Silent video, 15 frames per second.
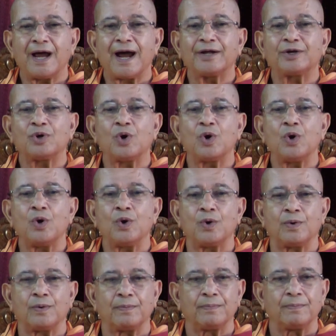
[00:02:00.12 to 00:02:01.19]
at
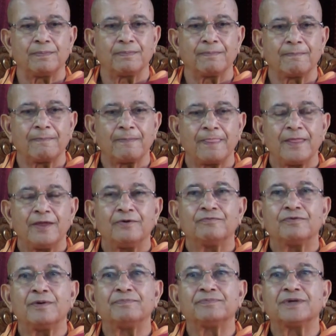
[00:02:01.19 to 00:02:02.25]
home.
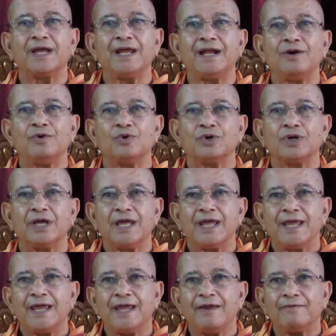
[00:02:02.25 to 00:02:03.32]
From childhood,
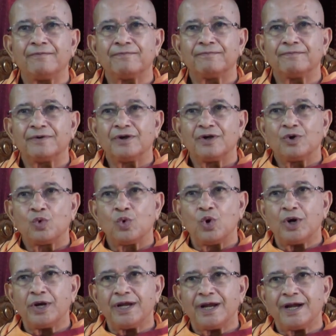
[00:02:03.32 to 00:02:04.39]
if
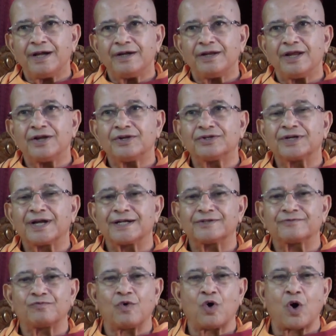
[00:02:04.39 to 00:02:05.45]
orientation gets
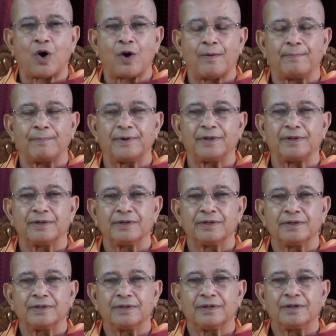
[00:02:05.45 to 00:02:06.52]
formed
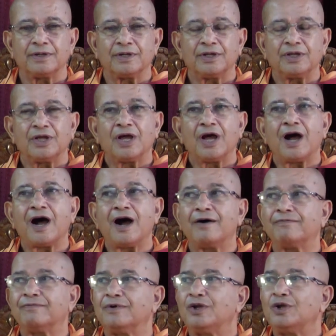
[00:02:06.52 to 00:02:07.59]

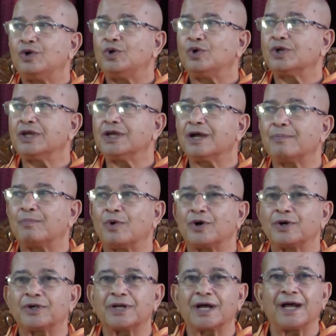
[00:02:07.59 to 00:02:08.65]
of looking
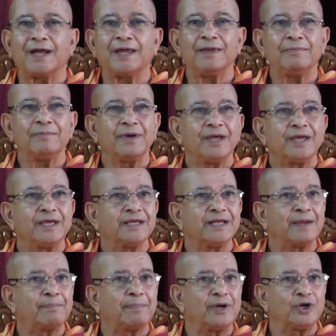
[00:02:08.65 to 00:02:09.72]
upon time in
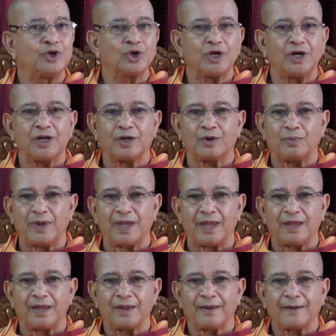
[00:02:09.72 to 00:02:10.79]
a particular way.